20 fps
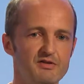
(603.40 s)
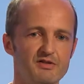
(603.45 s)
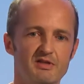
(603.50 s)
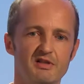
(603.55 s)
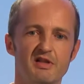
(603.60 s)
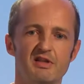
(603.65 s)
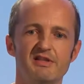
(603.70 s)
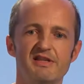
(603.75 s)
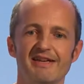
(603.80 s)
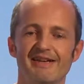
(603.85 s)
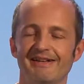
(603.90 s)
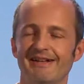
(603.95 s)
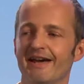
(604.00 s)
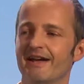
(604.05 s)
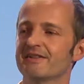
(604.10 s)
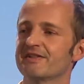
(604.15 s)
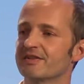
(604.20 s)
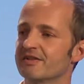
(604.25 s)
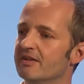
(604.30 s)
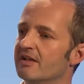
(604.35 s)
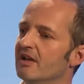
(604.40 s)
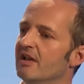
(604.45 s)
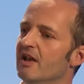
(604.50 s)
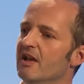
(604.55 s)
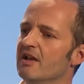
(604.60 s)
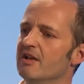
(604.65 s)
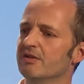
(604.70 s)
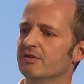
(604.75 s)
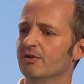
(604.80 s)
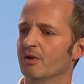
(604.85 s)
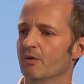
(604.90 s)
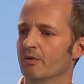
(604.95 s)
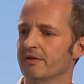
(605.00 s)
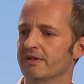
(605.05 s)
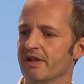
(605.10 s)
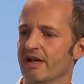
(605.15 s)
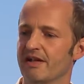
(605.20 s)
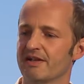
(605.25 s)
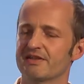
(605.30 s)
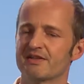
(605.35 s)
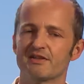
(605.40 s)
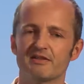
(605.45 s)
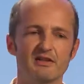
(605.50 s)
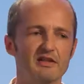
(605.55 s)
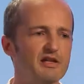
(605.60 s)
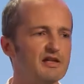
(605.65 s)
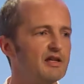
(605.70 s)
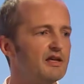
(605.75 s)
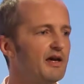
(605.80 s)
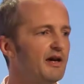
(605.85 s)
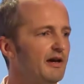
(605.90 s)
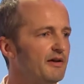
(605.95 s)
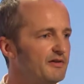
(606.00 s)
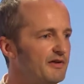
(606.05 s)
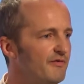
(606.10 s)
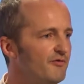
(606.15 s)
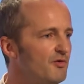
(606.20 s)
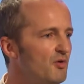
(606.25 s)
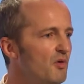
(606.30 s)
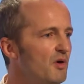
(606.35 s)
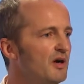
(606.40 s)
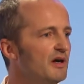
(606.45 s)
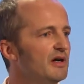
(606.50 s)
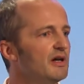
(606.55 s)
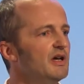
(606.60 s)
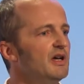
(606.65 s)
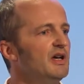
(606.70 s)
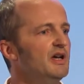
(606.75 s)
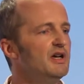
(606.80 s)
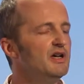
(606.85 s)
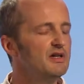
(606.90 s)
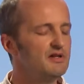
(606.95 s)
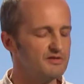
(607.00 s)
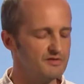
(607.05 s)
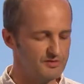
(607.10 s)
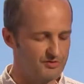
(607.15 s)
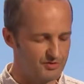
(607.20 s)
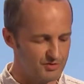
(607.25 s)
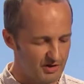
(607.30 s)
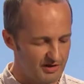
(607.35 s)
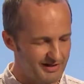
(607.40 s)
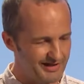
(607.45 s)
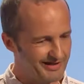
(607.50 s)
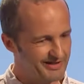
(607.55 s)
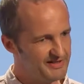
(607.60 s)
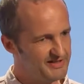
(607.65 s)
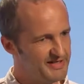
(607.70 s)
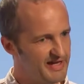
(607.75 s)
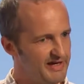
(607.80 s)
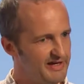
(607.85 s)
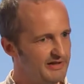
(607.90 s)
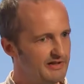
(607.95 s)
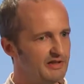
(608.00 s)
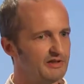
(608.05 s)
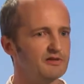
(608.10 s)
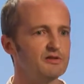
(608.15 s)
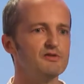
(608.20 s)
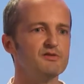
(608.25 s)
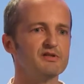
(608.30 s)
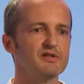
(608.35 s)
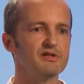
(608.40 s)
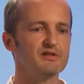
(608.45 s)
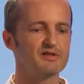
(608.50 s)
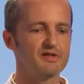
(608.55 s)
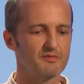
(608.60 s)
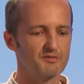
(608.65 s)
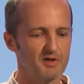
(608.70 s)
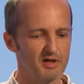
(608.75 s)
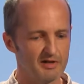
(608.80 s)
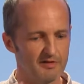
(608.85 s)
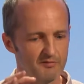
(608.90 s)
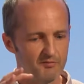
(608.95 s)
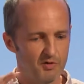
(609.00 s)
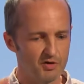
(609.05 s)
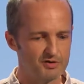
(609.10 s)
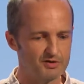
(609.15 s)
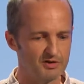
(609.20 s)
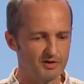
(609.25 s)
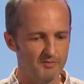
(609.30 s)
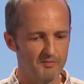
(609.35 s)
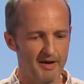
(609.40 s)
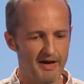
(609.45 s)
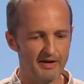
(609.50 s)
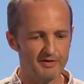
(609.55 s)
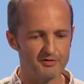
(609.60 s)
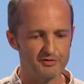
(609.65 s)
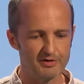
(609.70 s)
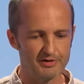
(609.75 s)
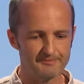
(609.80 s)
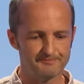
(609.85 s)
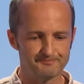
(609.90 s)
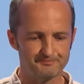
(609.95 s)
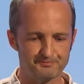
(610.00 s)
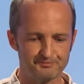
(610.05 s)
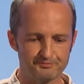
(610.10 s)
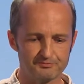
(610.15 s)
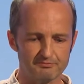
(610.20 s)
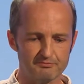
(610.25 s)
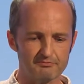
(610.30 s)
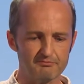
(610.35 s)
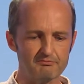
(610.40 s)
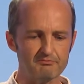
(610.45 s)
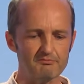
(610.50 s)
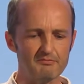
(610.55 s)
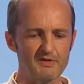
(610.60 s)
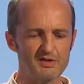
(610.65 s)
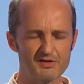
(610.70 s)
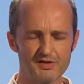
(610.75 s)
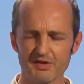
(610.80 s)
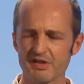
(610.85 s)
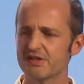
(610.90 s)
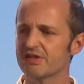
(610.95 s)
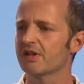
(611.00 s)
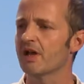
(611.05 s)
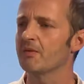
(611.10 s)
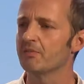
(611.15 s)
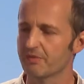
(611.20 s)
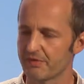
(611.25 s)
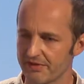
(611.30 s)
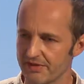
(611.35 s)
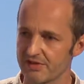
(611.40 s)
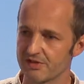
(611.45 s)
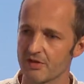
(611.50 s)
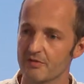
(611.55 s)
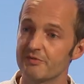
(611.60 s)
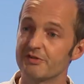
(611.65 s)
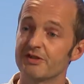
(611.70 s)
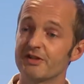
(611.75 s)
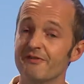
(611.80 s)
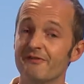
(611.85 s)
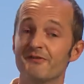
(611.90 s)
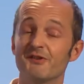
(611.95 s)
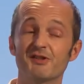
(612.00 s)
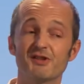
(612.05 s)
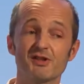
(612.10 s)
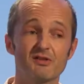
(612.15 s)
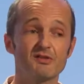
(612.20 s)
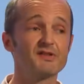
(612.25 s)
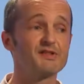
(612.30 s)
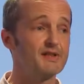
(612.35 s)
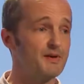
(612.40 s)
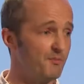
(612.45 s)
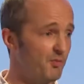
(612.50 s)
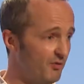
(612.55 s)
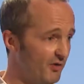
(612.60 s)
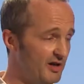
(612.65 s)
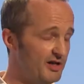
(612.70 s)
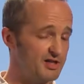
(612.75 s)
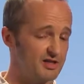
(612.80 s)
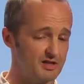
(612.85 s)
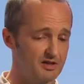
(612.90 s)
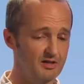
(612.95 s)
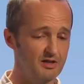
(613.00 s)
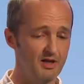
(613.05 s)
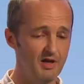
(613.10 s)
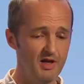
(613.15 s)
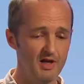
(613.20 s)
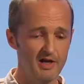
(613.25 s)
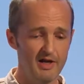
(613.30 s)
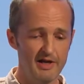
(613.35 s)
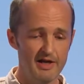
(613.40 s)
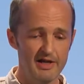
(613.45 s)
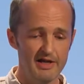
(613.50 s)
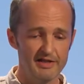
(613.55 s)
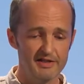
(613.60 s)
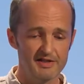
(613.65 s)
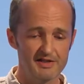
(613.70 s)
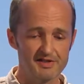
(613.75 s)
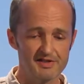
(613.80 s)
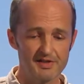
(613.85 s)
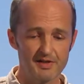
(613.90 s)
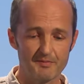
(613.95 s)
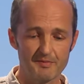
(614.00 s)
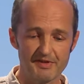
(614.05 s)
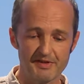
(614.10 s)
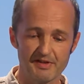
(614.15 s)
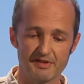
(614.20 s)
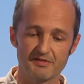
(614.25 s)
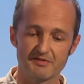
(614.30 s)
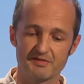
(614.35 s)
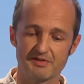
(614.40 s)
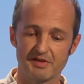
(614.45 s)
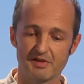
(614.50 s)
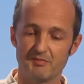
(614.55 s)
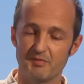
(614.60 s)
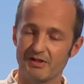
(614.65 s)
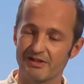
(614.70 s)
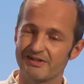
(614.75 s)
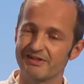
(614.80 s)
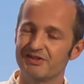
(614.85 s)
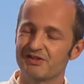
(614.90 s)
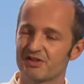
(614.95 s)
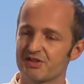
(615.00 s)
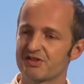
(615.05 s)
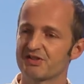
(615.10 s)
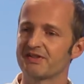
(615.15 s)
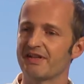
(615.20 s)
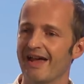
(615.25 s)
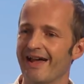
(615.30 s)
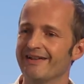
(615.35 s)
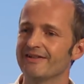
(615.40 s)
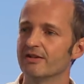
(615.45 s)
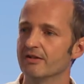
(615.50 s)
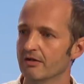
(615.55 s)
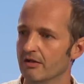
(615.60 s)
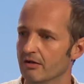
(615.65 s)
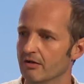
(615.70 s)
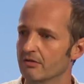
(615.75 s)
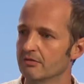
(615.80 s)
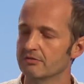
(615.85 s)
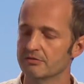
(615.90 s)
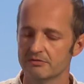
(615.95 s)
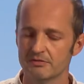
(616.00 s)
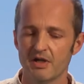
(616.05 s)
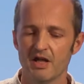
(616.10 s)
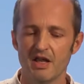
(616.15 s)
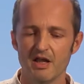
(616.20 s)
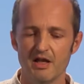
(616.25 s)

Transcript: used to contain acid. You don't want the acid leaking out everywhere. So you try to contain it using some kind of modular boundary. So there's a couple of things. Obviously, physical separation is something, the ability to stand alone,